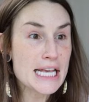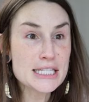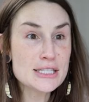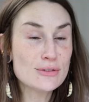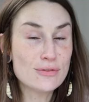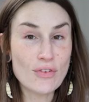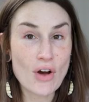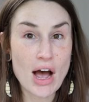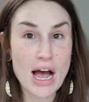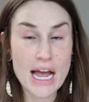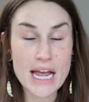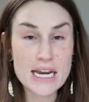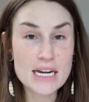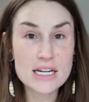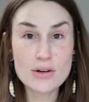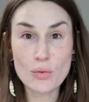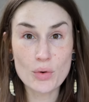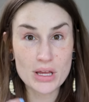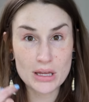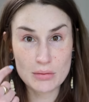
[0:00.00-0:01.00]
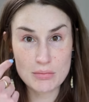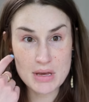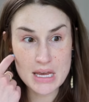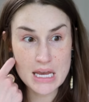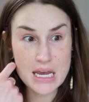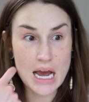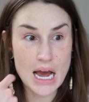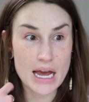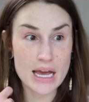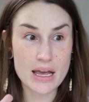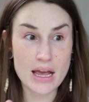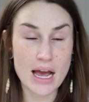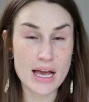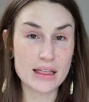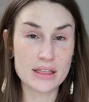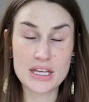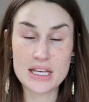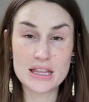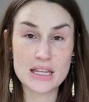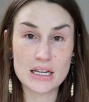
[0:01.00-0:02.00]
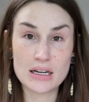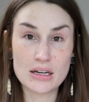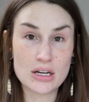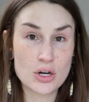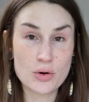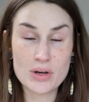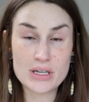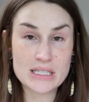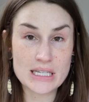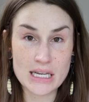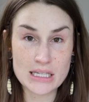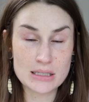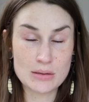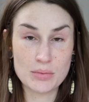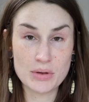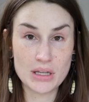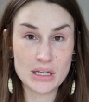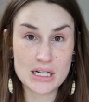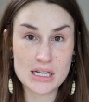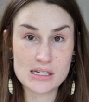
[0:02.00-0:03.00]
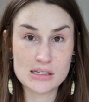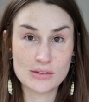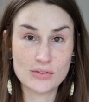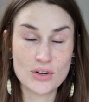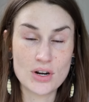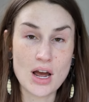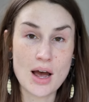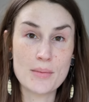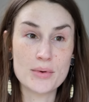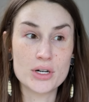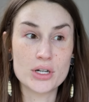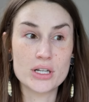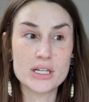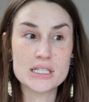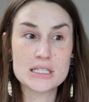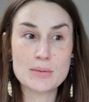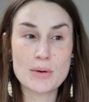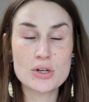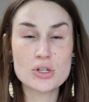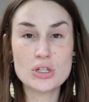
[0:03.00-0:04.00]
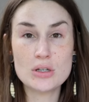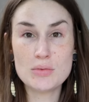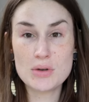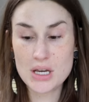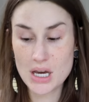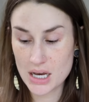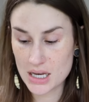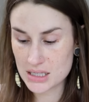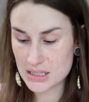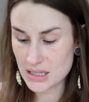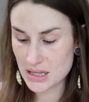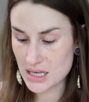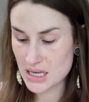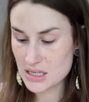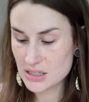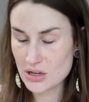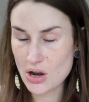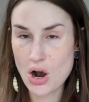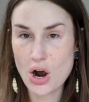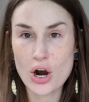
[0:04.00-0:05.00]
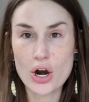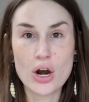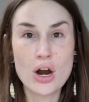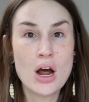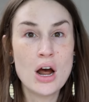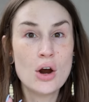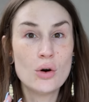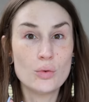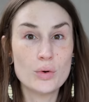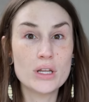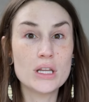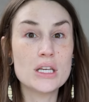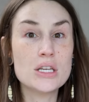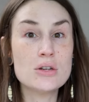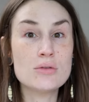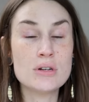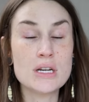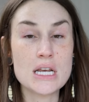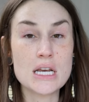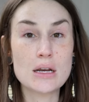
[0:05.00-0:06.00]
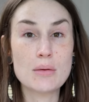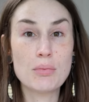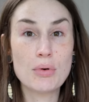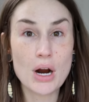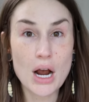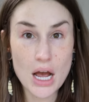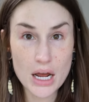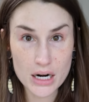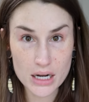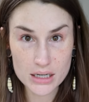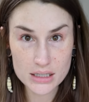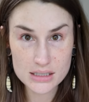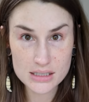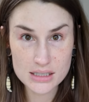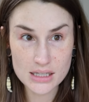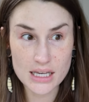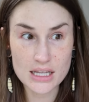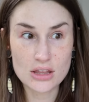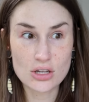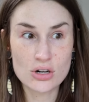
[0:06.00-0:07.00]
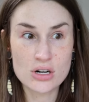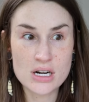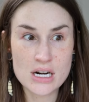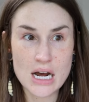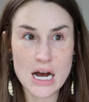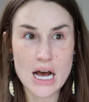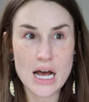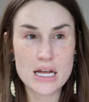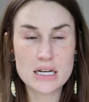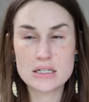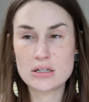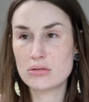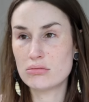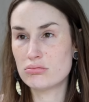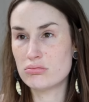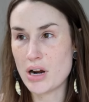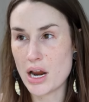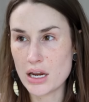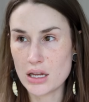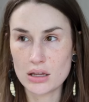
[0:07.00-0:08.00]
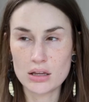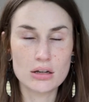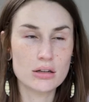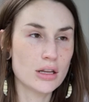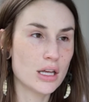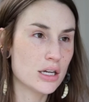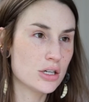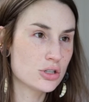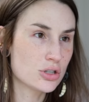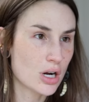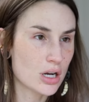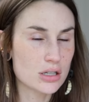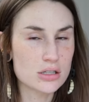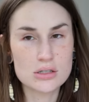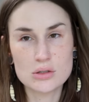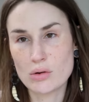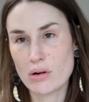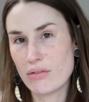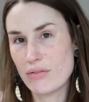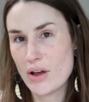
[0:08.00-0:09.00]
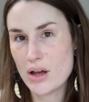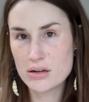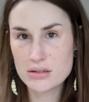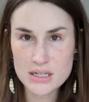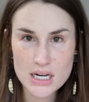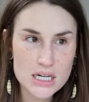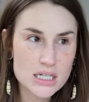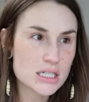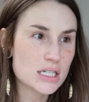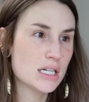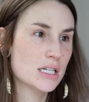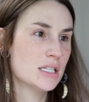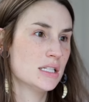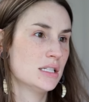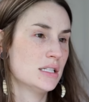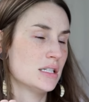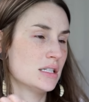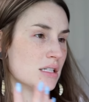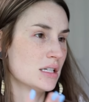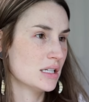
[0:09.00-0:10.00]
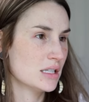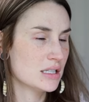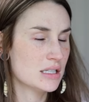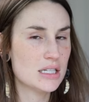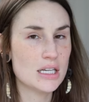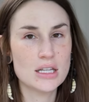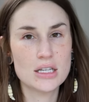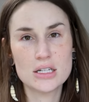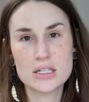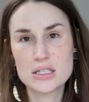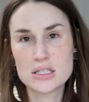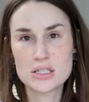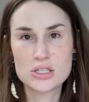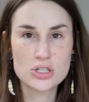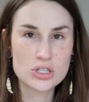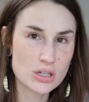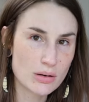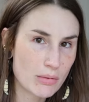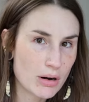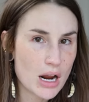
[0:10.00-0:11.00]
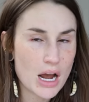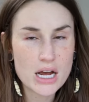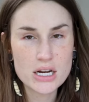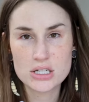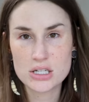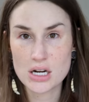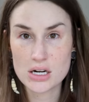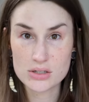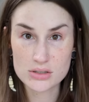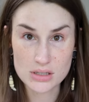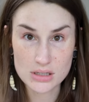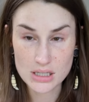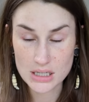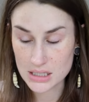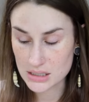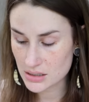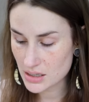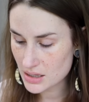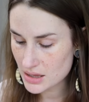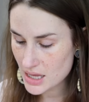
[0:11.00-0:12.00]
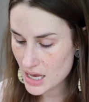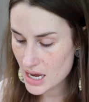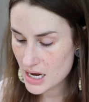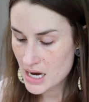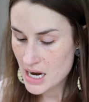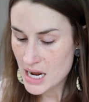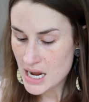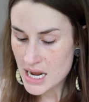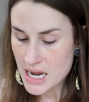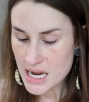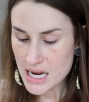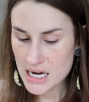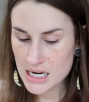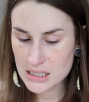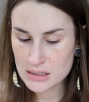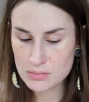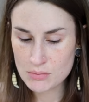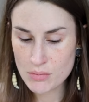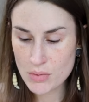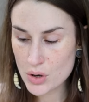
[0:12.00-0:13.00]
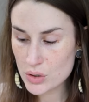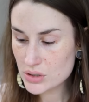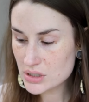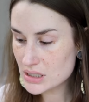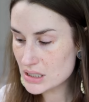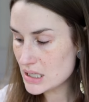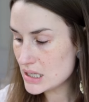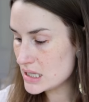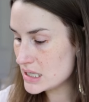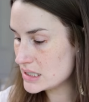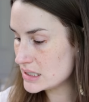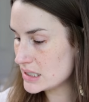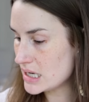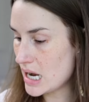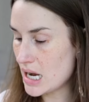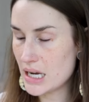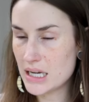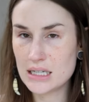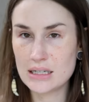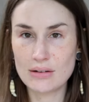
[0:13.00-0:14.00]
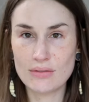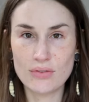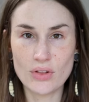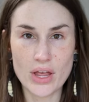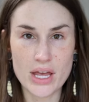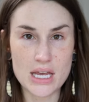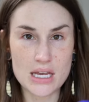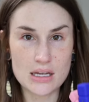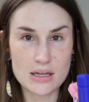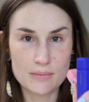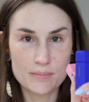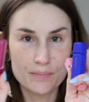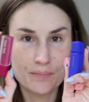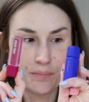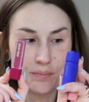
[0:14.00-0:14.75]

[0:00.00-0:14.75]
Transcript: It's fine with me. I, I think that, you know, accessibility is phenomenal, especially because these are really unique products. Like they're not regular like drugstore foundations and concealers and shimmery eyeshadows and things like that. It is mostly these kind of like